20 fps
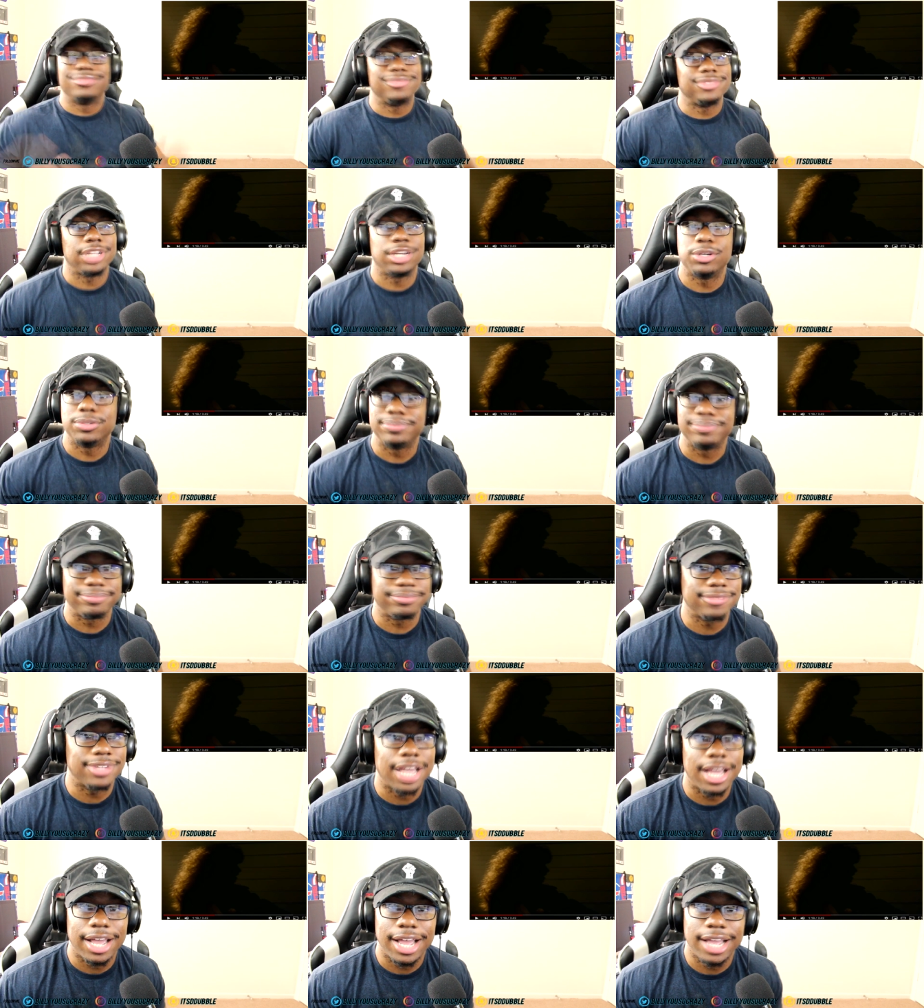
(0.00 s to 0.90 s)
No,
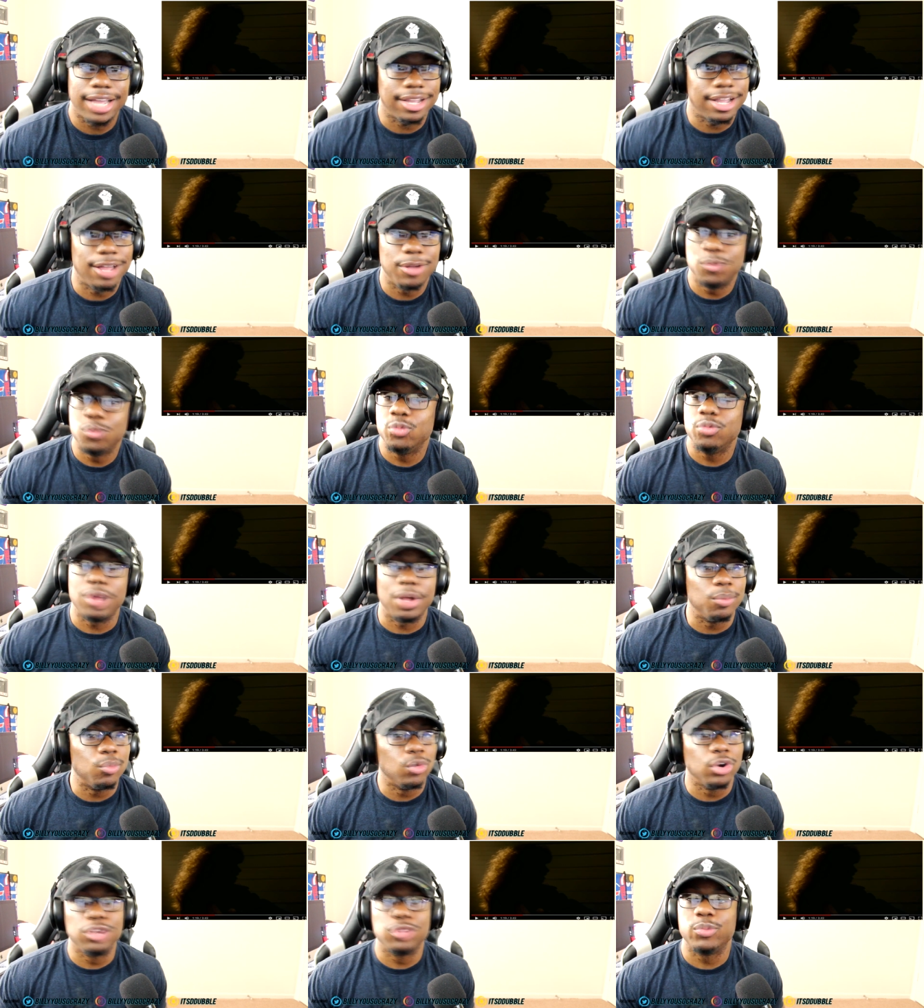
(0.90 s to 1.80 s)
I, I I'm,
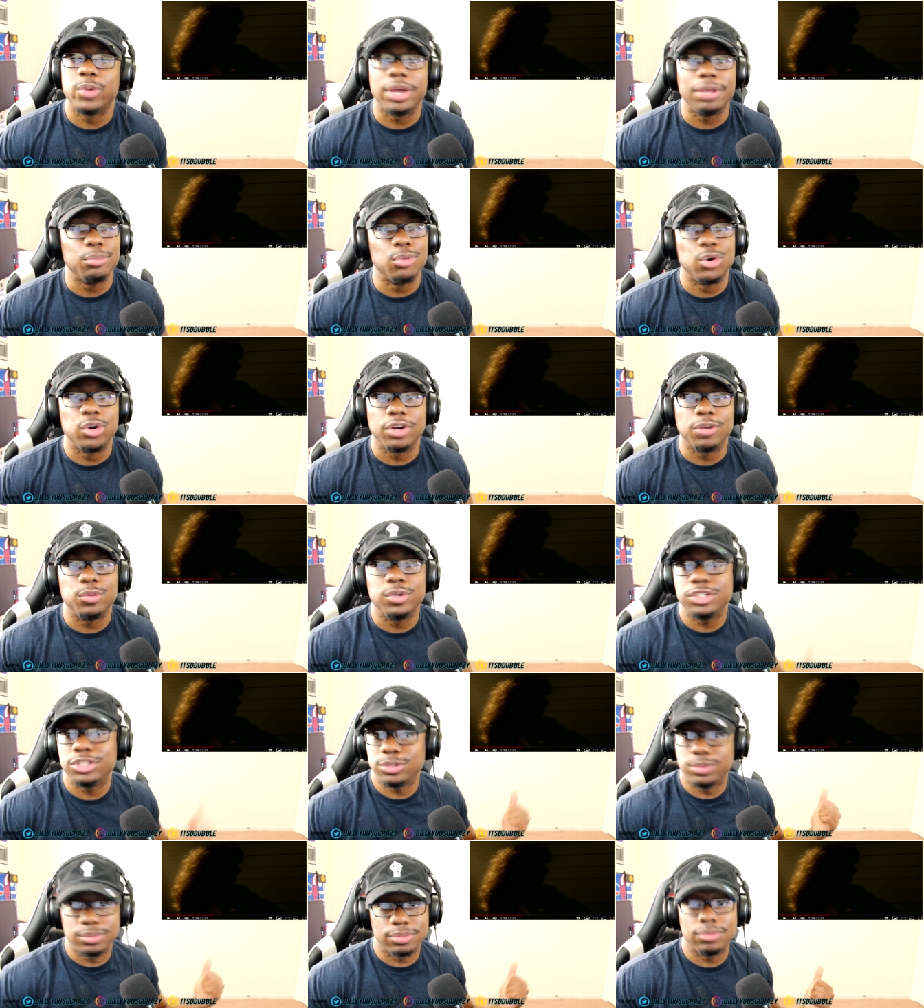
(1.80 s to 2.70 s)
I'm worth way more than
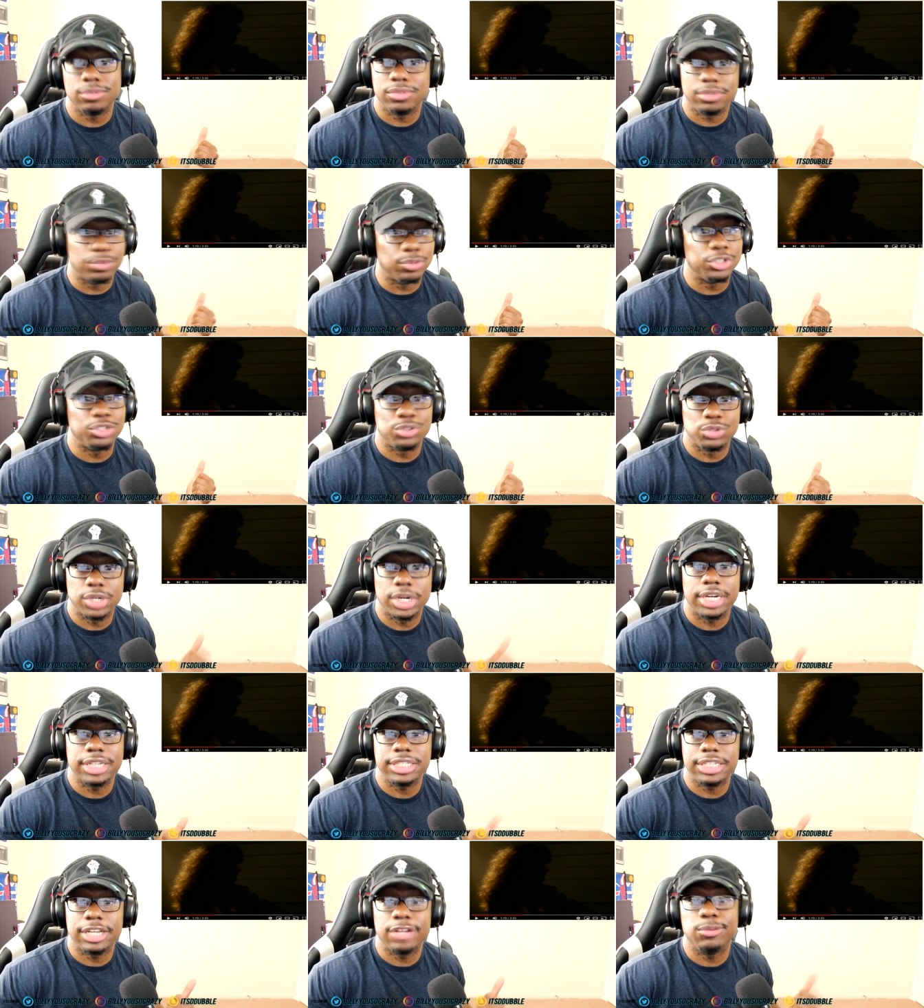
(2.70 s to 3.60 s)
what you what you
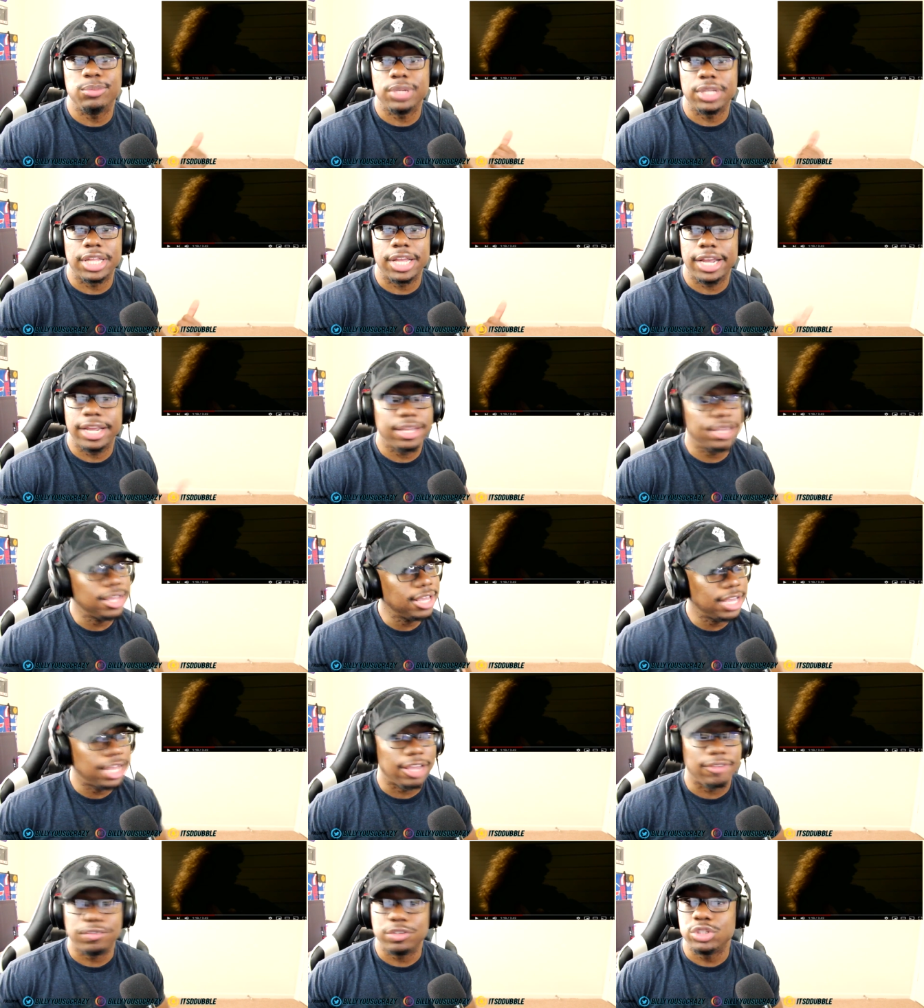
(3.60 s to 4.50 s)
trying to tell me. Like
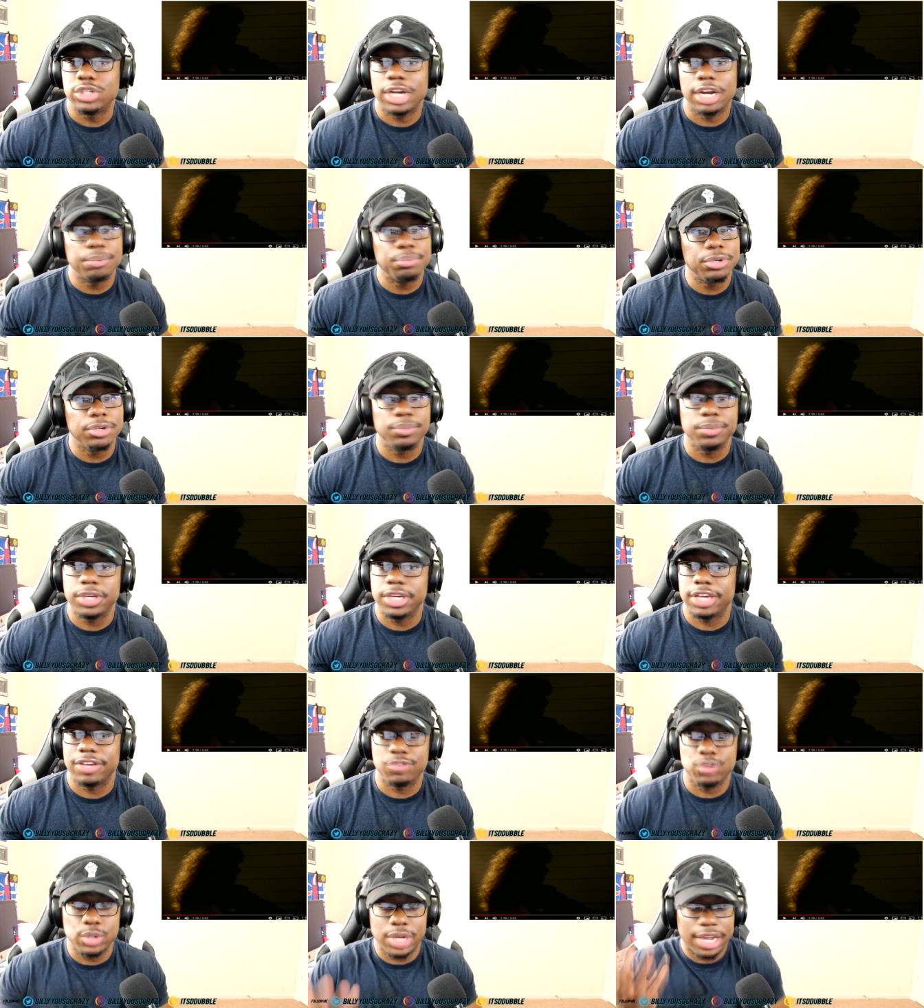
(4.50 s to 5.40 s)
if you trying to put me,
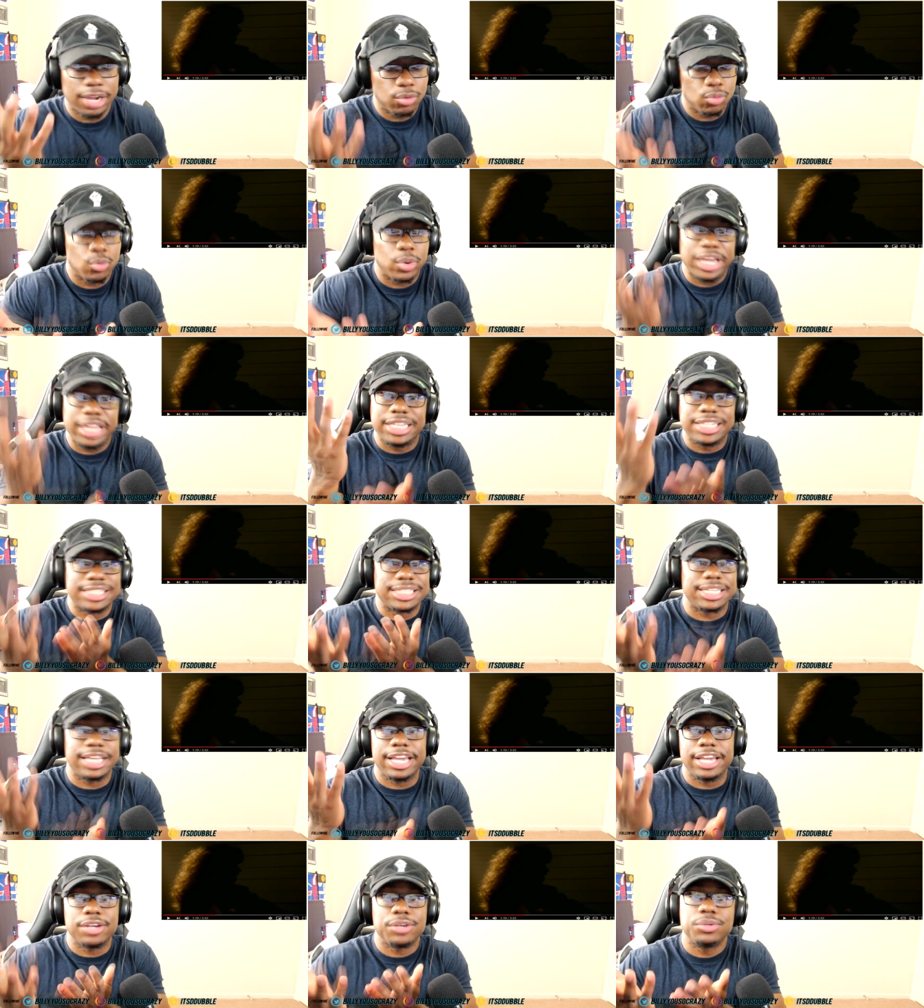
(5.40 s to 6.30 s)
if you gotta weigh the
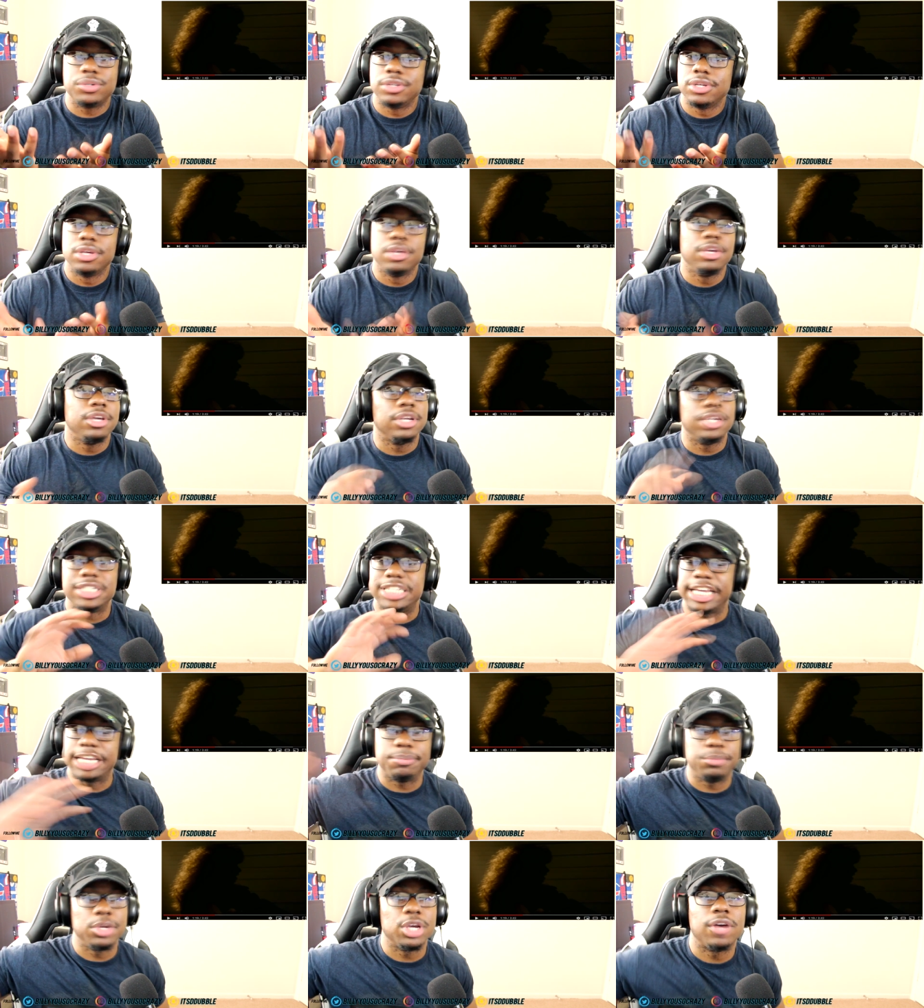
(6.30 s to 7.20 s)
scale,
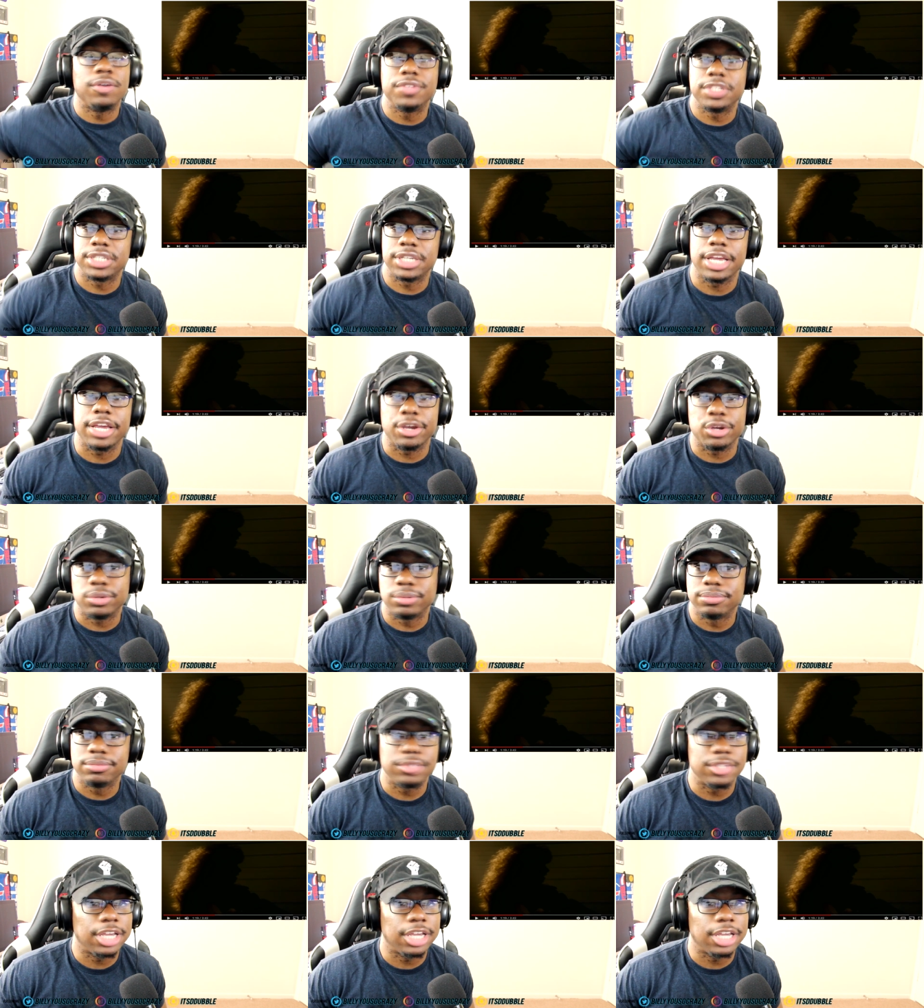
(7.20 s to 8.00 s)
take me off the scale.